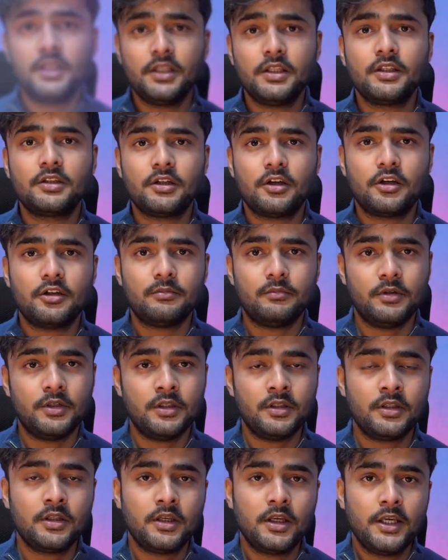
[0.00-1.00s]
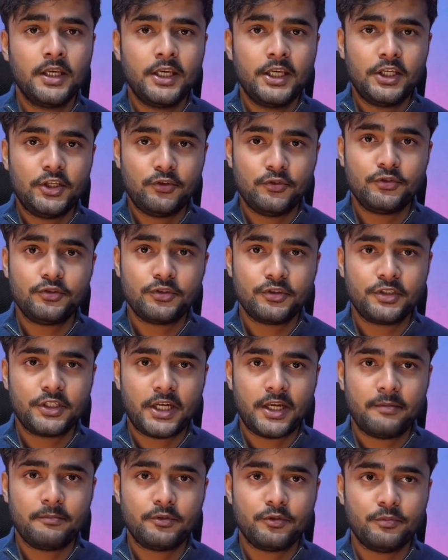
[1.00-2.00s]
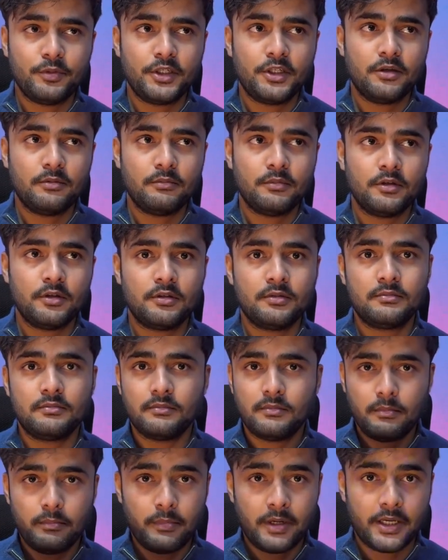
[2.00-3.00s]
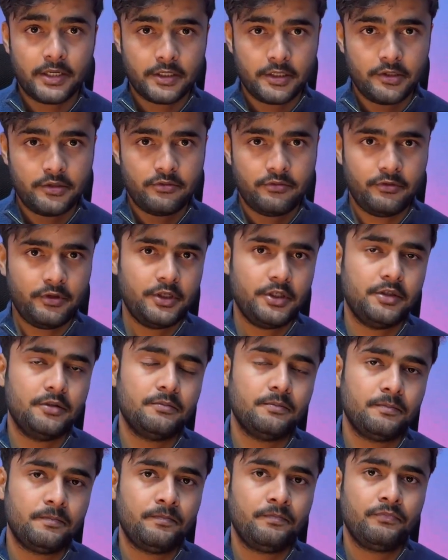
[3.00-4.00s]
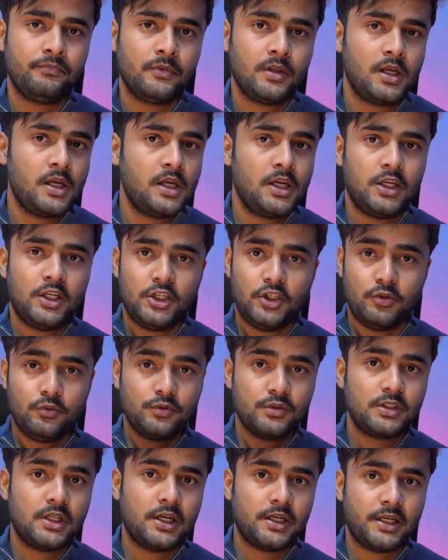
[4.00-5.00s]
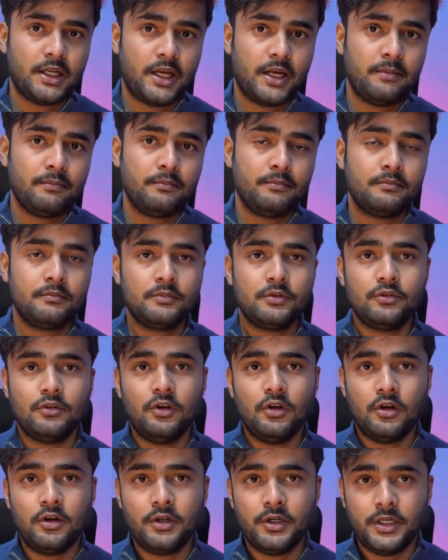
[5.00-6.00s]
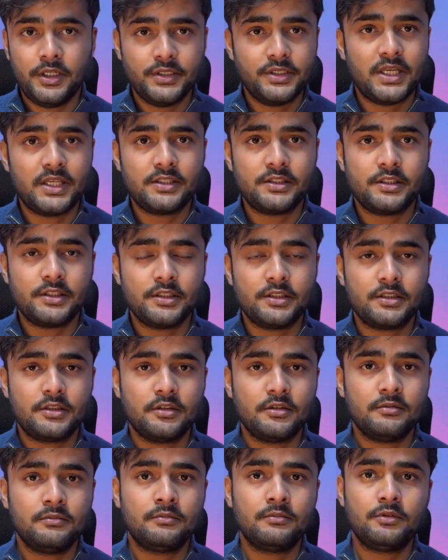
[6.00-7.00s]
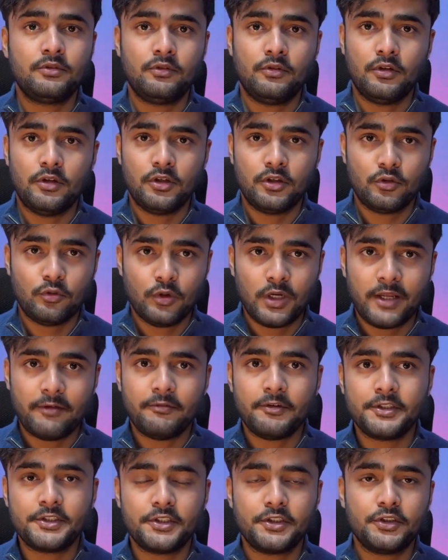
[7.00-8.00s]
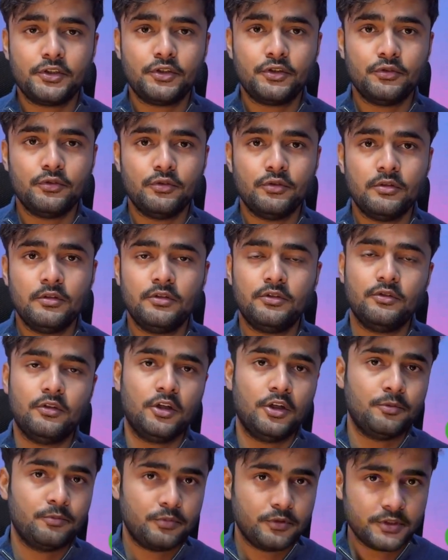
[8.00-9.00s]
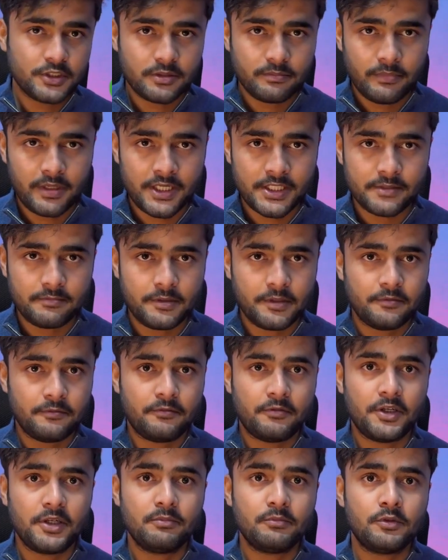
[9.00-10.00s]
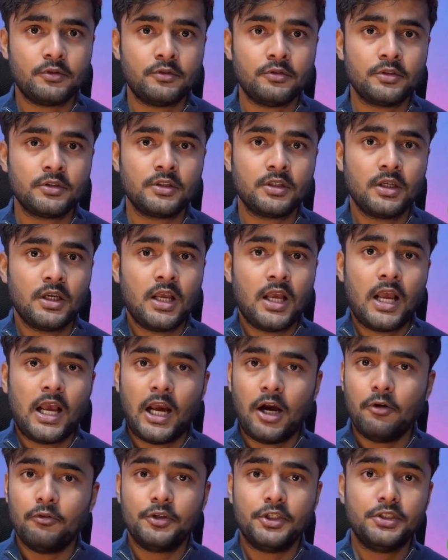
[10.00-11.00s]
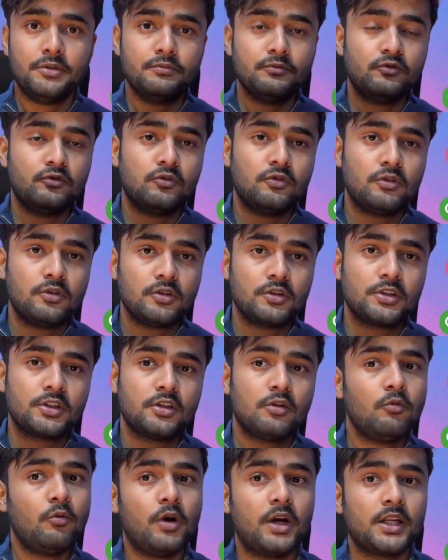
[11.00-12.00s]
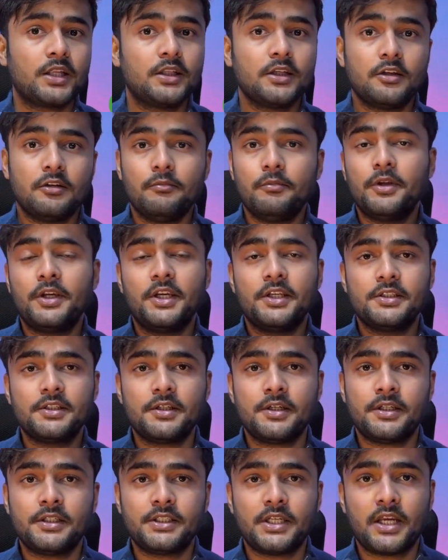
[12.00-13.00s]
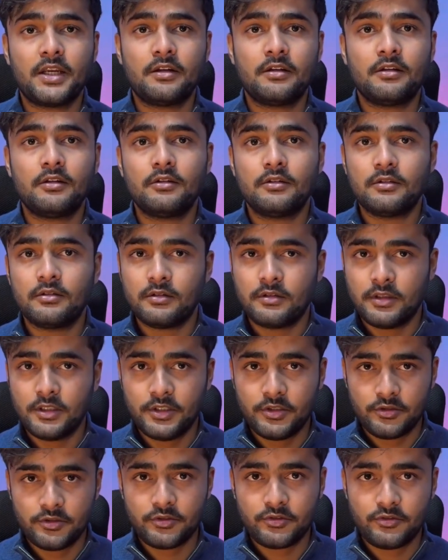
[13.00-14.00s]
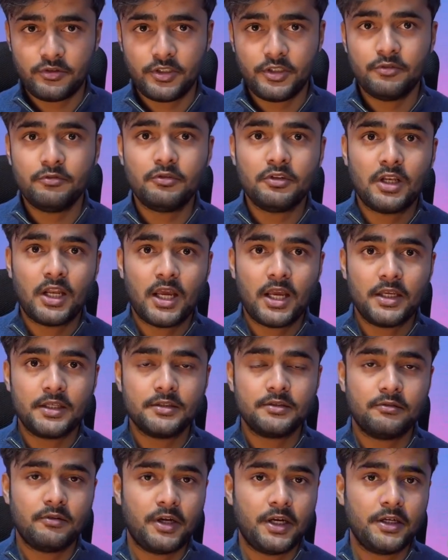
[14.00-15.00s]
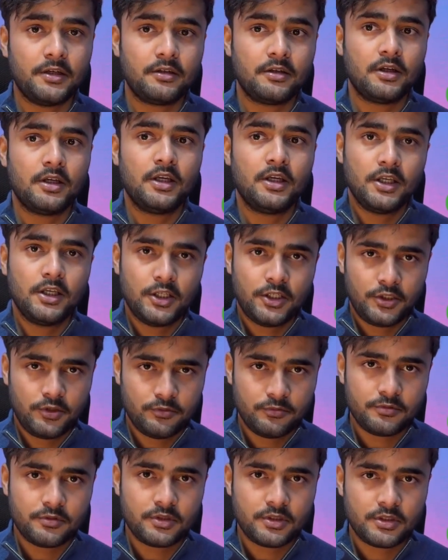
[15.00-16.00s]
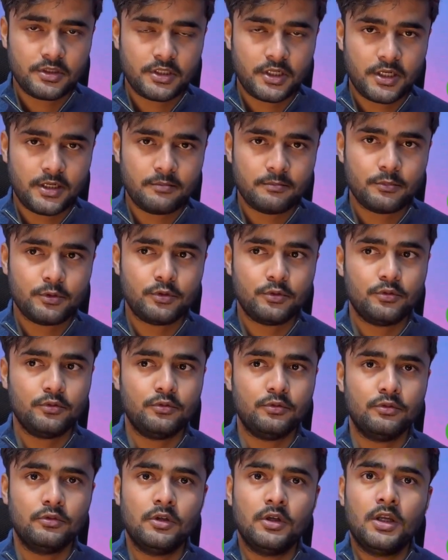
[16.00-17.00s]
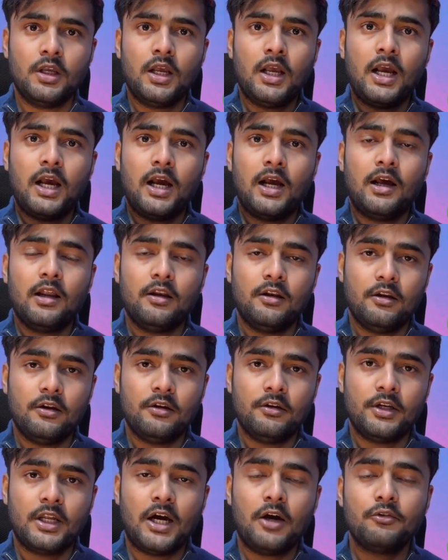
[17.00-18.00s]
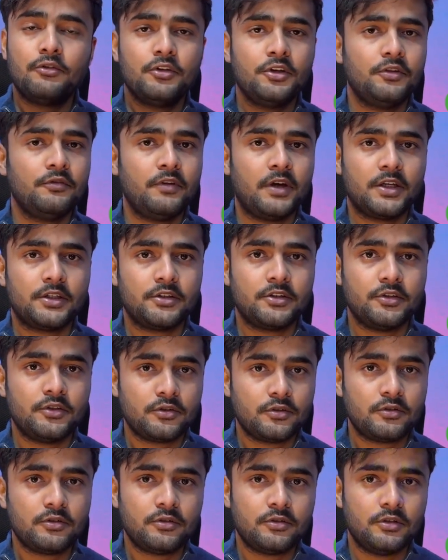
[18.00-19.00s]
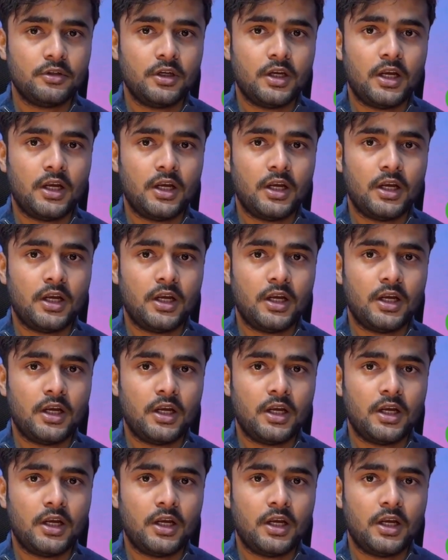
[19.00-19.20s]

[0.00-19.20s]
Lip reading: In the third month, use your time to become a market ready. Use that time to learn design system, to learn collaboration tool, to learn project management frameworks, how team works, what are the communication channel industry utilize, right? Use this time to learn how to refactor your code,